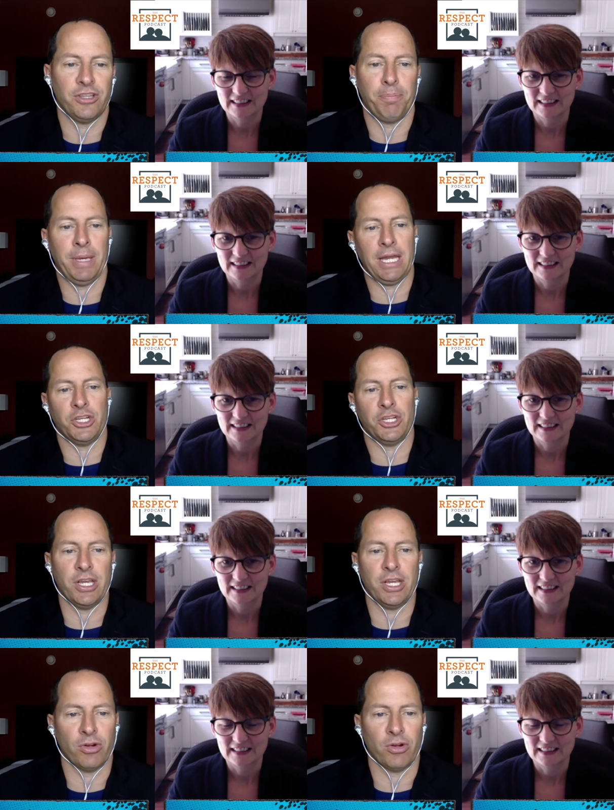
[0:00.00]
Speaker 1: She's a P
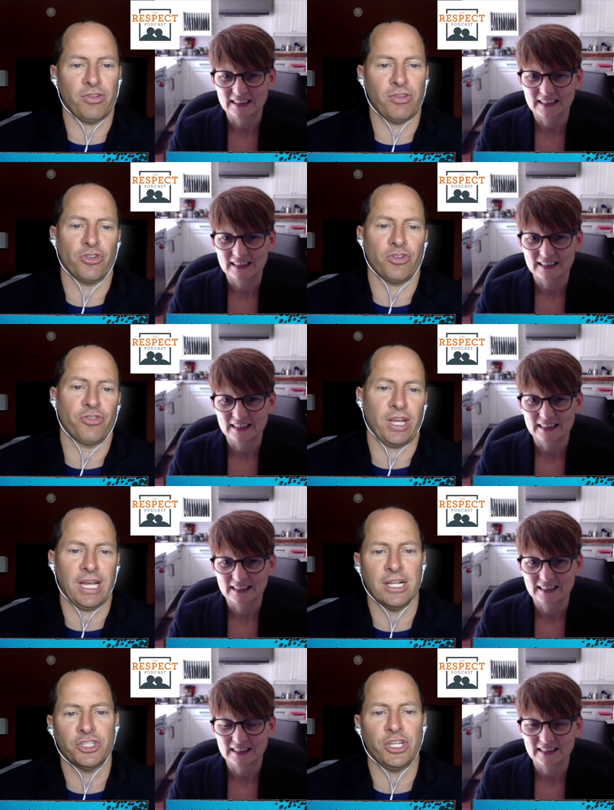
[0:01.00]
H D in organizational
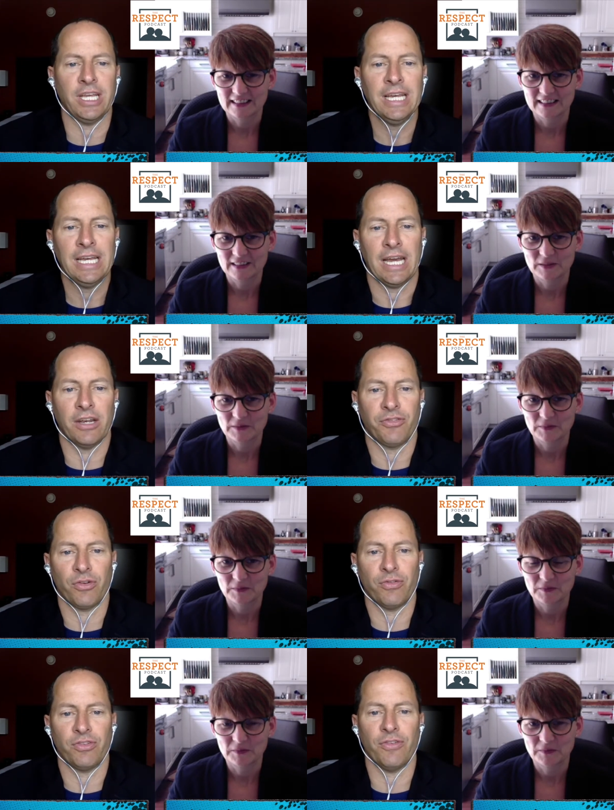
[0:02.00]
psychology and
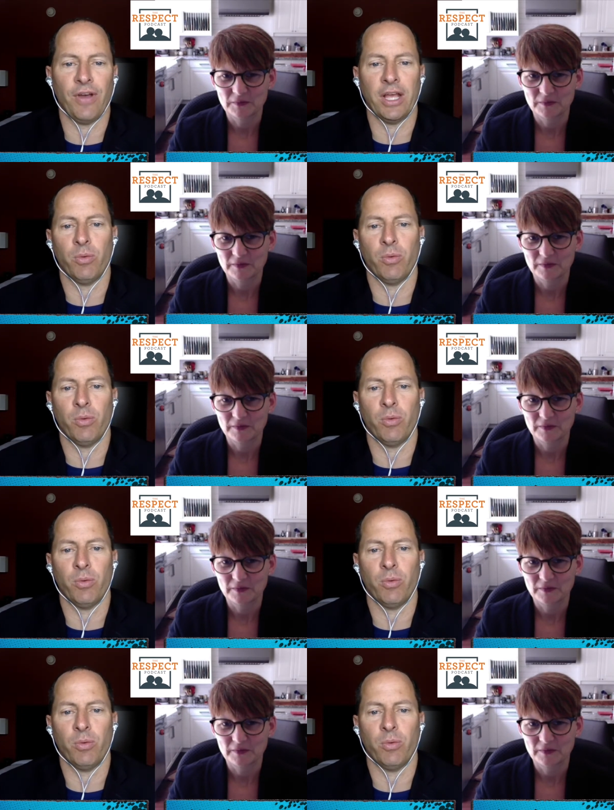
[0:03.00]
has served as an